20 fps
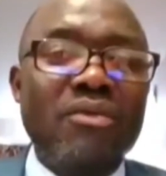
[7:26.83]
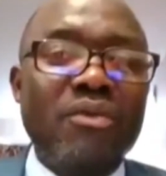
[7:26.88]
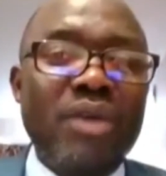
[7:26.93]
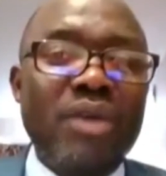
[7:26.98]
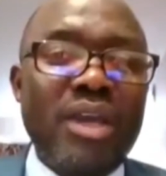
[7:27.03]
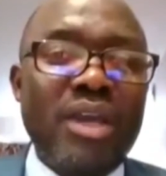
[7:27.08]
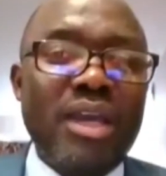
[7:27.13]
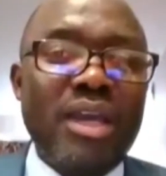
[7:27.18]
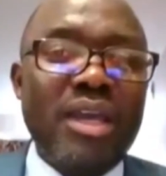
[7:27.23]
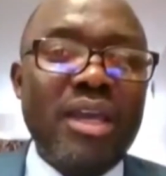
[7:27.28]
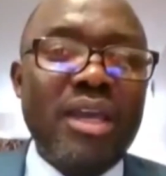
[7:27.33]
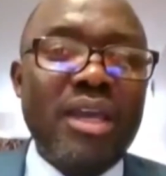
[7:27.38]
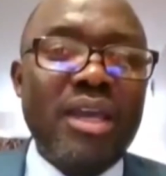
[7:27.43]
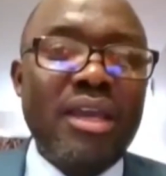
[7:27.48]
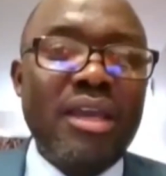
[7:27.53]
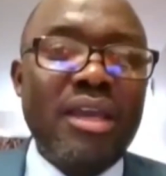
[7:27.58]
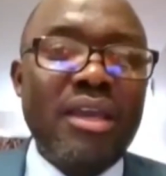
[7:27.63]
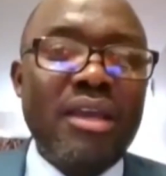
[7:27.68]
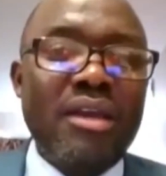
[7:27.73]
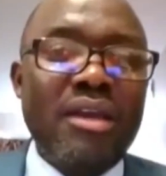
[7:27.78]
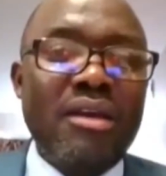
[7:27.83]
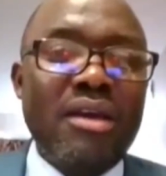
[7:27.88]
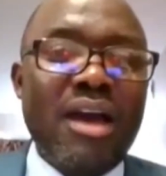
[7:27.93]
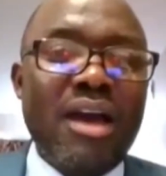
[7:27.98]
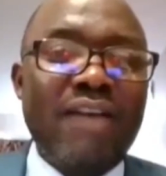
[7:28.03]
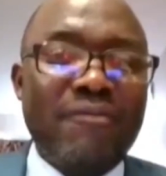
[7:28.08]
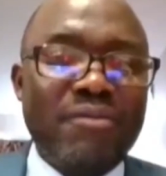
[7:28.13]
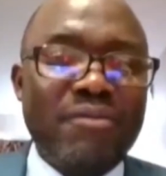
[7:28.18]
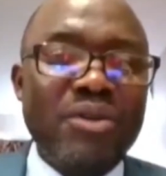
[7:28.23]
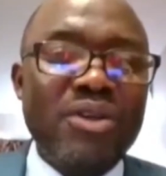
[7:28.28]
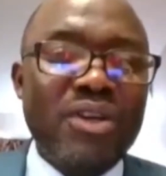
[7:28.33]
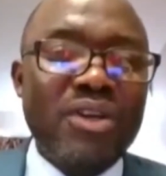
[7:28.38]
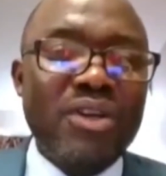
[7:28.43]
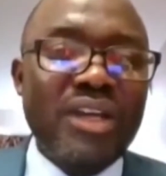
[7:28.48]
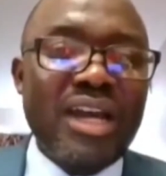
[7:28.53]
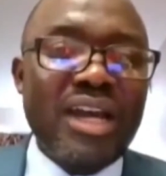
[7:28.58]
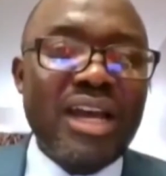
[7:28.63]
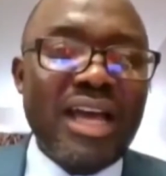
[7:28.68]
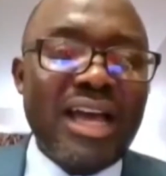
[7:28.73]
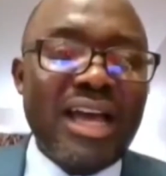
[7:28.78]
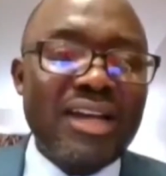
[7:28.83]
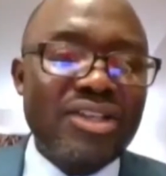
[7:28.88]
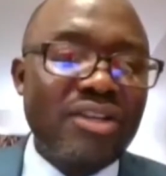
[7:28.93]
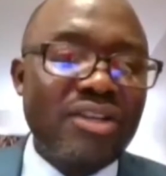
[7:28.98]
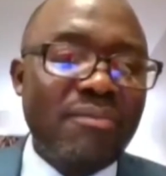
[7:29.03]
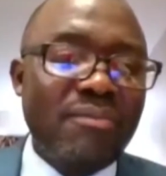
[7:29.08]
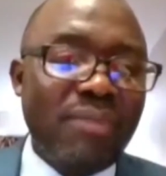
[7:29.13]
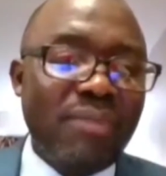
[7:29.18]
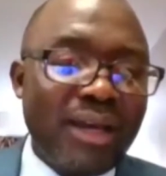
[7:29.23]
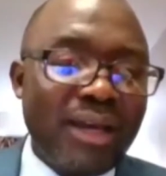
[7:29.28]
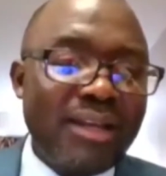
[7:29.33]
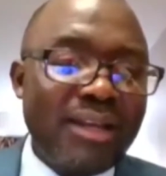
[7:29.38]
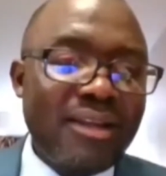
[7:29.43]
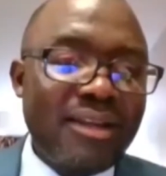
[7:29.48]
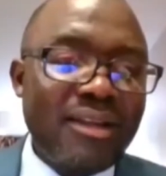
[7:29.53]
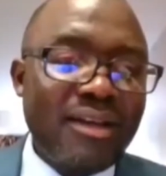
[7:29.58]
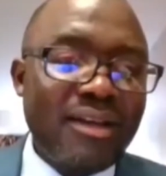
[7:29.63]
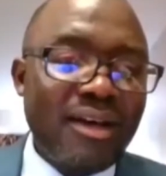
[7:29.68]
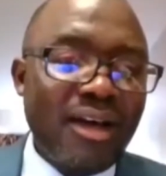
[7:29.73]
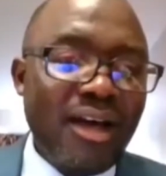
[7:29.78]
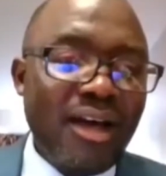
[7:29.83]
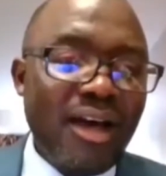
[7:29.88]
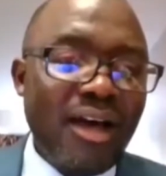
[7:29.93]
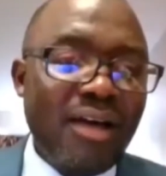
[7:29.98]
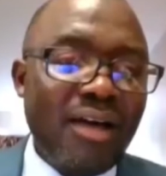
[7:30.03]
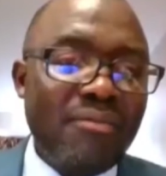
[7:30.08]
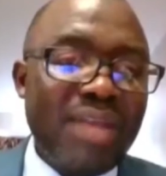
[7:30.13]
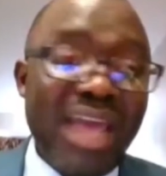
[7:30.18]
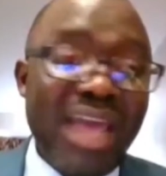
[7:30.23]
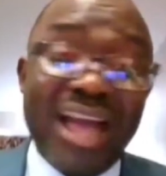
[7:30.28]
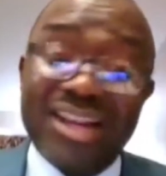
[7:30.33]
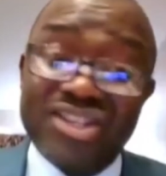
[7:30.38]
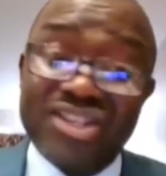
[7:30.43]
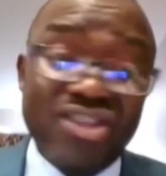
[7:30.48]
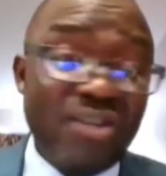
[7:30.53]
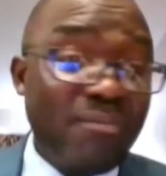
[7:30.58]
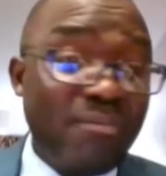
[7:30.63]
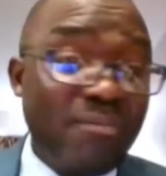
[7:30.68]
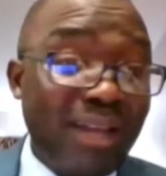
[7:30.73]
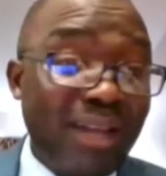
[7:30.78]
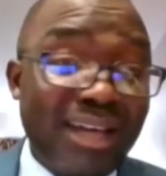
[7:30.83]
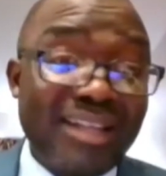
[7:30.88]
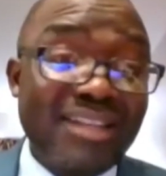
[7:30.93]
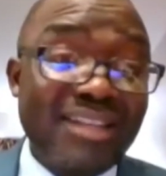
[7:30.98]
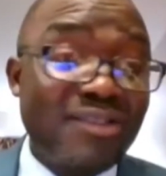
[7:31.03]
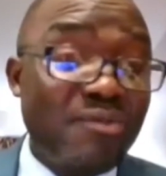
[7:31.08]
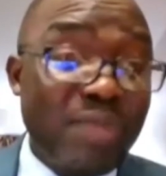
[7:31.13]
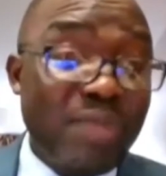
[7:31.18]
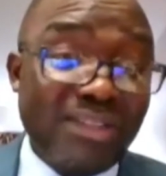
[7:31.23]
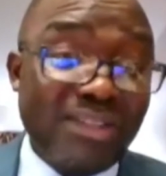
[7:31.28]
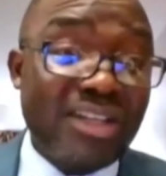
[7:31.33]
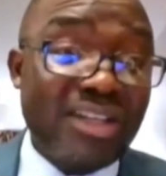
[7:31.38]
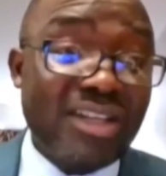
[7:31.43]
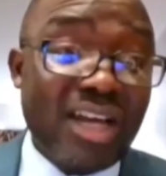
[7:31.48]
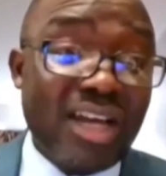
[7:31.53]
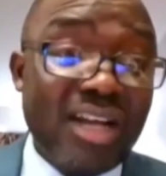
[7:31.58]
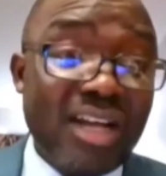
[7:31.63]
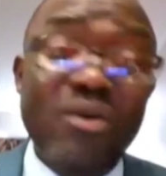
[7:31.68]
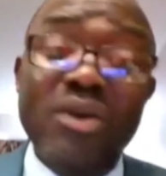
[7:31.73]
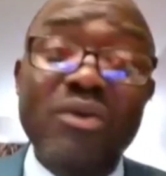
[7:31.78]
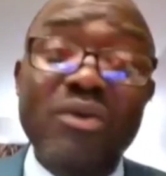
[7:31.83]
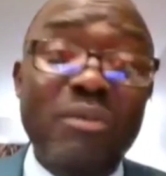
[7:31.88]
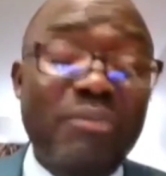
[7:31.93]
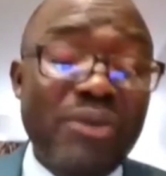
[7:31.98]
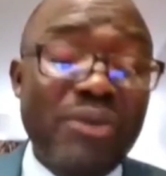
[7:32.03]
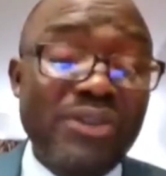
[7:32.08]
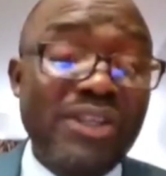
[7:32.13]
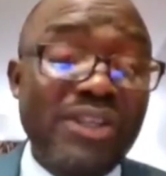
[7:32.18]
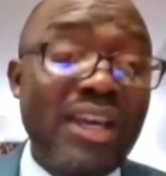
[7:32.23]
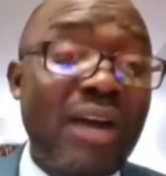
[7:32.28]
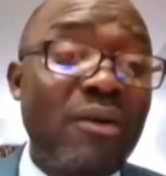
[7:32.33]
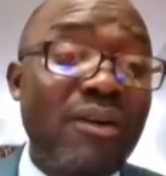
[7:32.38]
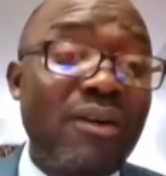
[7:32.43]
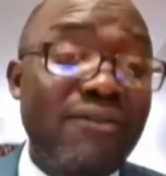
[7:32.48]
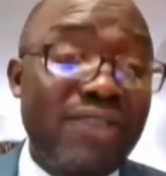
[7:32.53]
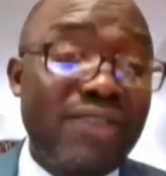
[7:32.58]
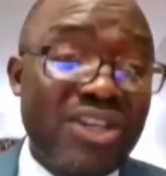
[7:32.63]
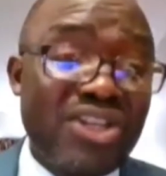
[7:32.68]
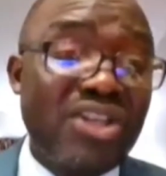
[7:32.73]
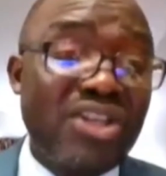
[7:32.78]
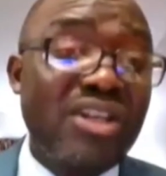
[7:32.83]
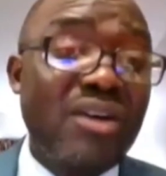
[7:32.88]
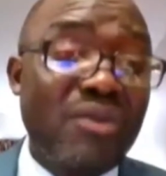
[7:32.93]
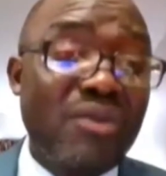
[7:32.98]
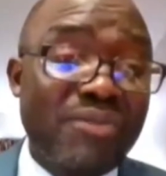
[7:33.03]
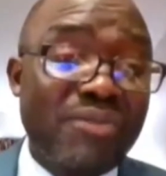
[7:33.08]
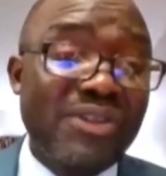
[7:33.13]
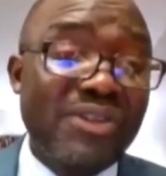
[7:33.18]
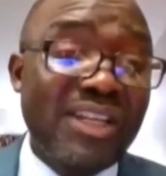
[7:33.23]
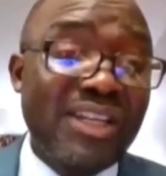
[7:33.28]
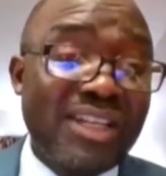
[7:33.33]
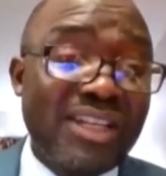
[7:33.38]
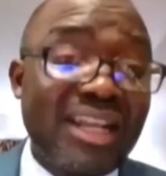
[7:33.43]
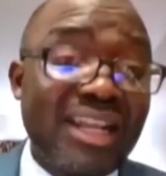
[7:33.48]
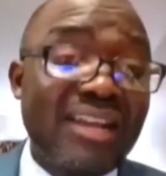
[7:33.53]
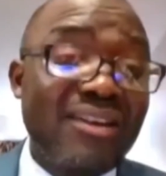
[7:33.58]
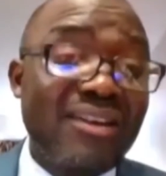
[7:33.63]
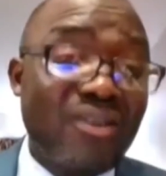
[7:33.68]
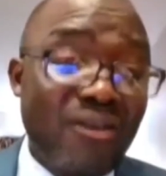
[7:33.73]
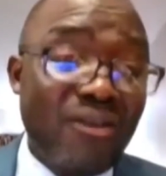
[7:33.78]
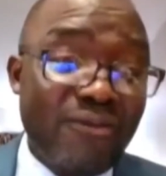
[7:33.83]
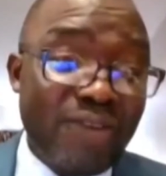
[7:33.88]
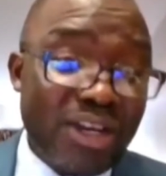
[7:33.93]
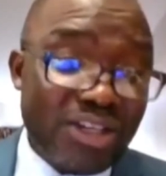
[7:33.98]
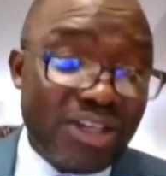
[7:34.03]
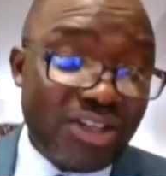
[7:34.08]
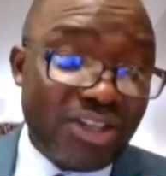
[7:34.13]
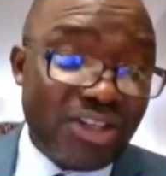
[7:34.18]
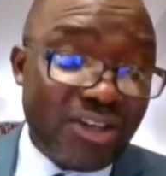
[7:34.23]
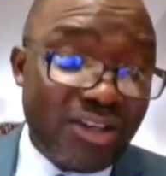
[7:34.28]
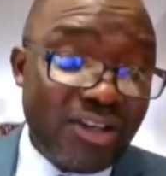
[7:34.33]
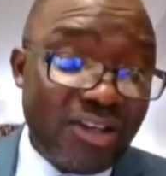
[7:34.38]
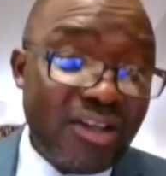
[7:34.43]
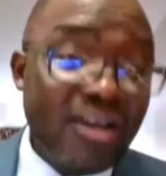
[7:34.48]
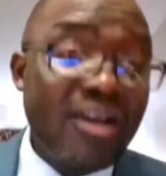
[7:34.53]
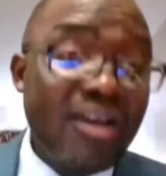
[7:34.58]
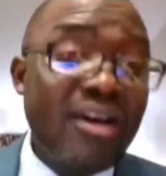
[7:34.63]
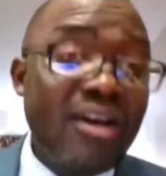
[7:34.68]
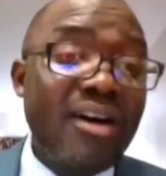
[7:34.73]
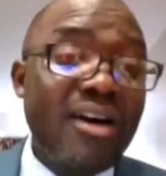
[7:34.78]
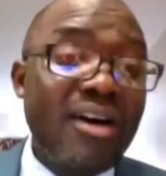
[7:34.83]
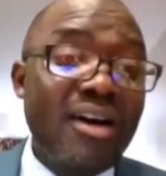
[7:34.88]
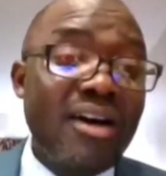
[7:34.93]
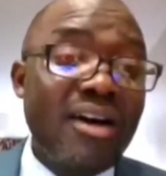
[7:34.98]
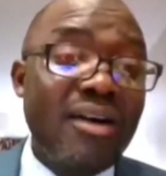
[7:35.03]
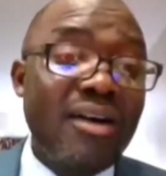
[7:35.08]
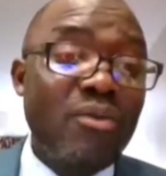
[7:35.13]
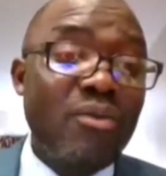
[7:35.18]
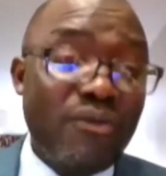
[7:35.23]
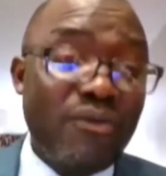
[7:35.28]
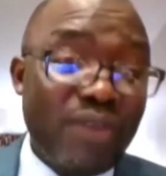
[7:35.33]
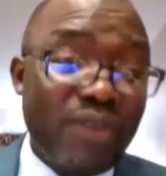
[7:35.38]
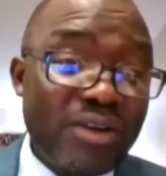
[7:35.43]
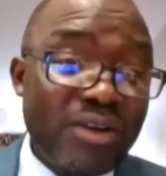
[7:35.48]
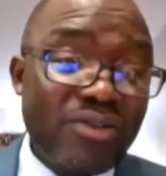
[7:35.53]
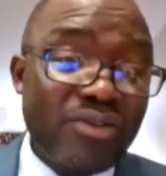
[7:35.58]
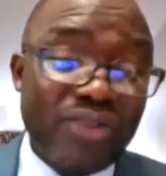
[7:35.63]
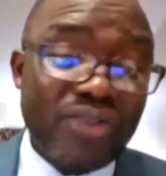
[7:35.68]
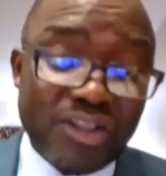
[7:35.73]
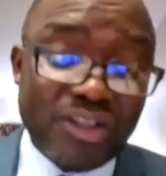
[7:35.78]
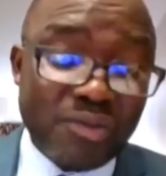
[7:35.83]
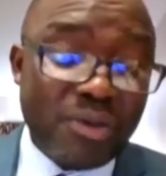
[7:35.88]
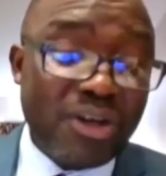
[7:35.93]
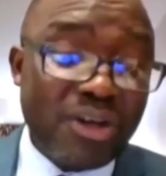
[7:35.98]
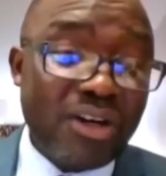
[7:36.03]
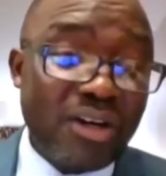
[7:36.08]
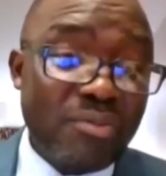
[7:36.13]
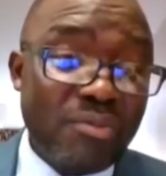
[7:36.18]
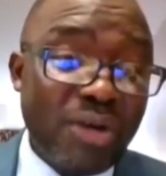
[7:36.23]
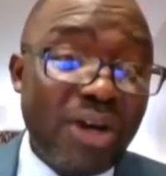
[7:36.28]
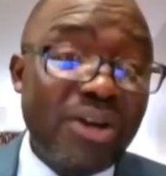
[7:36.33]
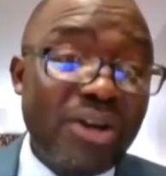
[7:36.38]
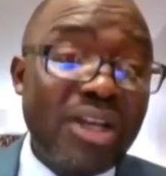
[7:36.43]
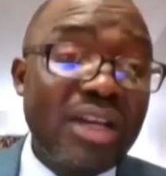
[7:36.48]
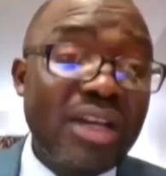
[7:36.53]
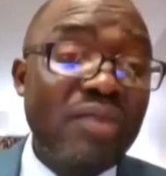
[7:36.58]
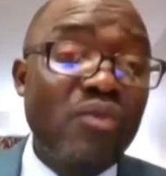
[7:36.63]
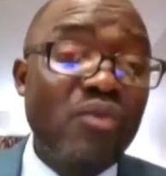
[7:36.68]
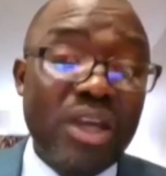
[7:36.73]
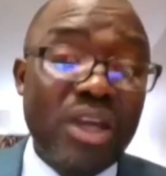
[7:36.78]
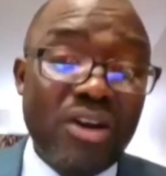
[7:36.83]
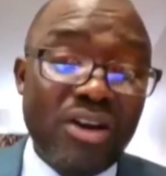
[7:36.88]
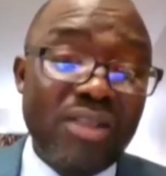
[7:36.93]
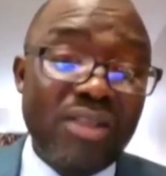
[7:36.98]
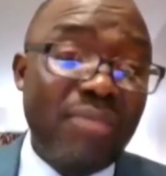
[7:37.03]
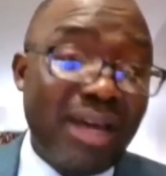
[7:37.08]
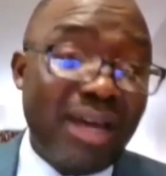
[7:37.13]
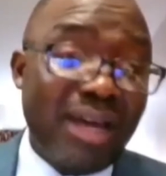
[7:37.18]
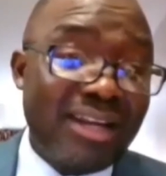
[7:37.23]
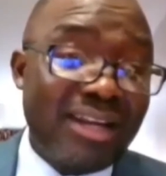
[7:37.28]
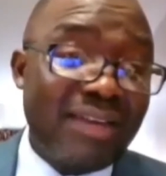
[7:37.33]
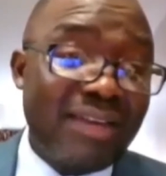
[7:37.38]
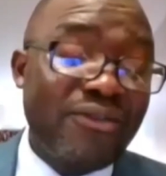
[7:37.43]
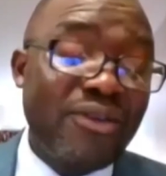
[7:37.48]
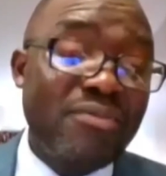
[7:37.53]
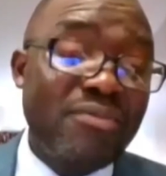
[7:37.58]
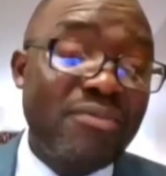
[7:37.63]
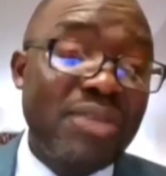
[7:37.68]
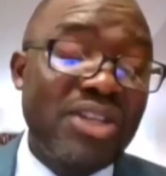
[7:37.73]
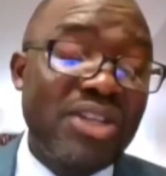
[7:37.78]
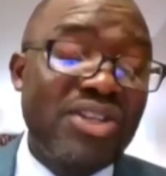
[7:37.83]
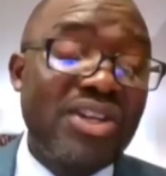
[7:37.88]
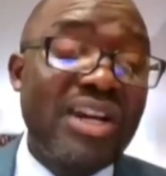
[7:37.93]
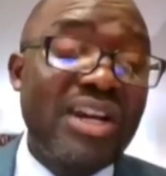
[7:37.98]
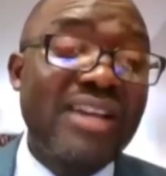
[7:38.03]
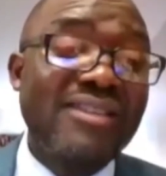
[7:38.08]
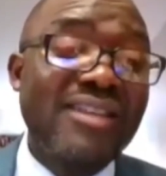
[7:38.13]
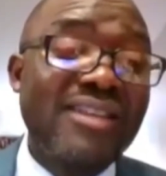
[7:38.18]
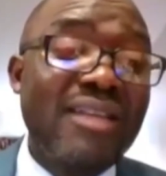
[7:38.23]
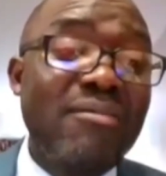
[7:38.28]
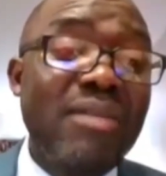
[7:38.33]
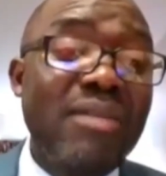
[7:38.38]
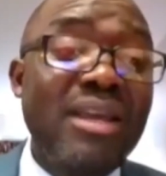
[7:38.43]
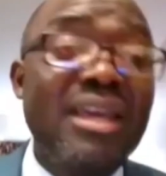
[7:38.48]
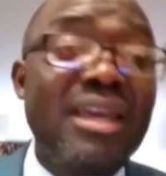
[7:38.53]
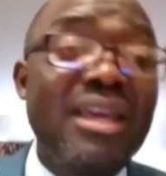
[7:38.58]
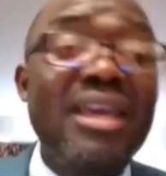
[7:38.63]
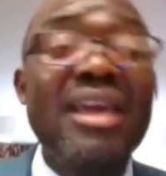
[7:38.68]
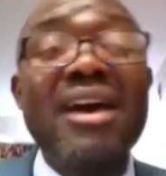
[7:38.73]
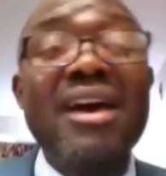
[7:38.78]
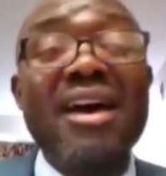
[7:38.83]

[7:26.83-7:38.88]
We have put together an action plan. The action plan is basically what we present, our vision that we presented at the convention. We're very transparent about it. We got a mandate from the General Assembly.